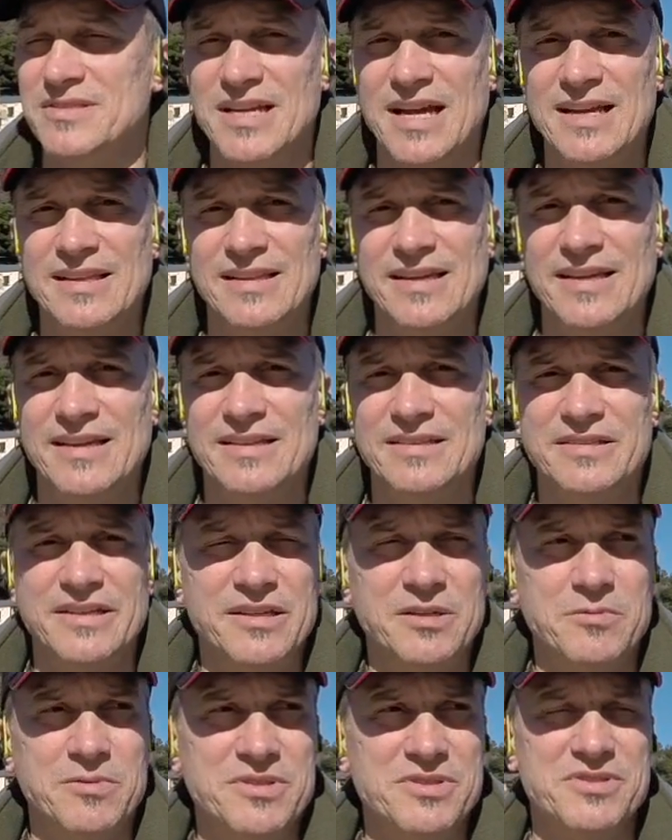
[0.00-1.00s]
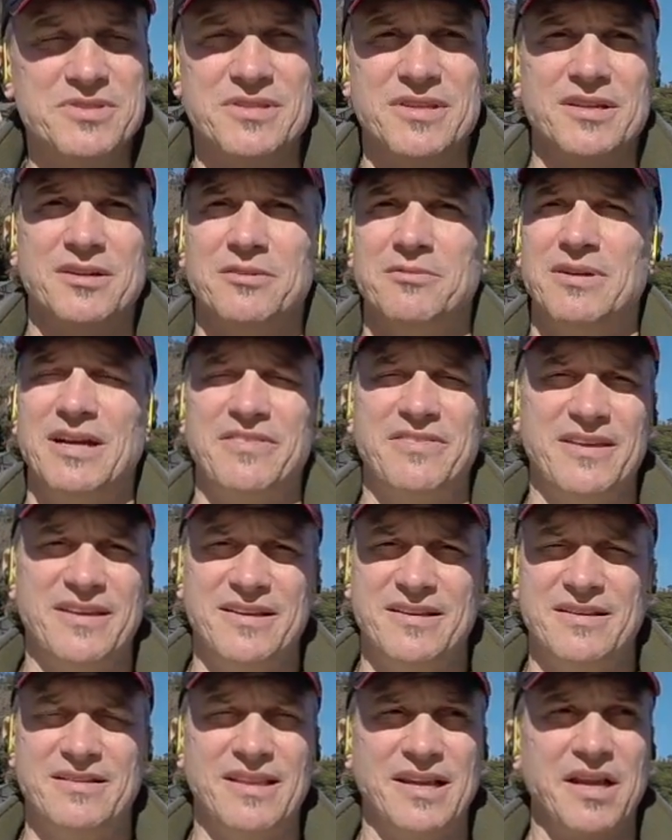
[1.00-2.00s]
Thailand and it was, you know, I
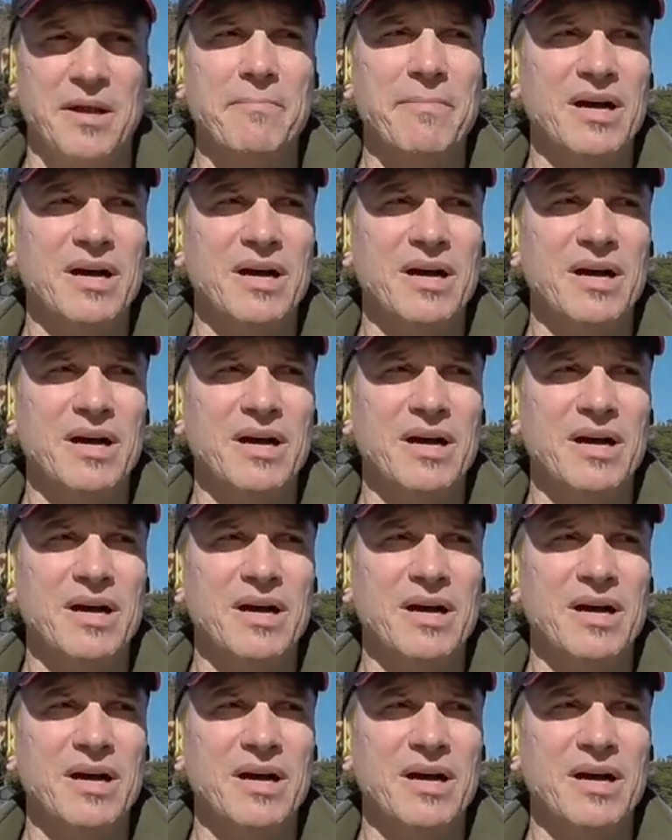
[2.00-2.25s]
think like a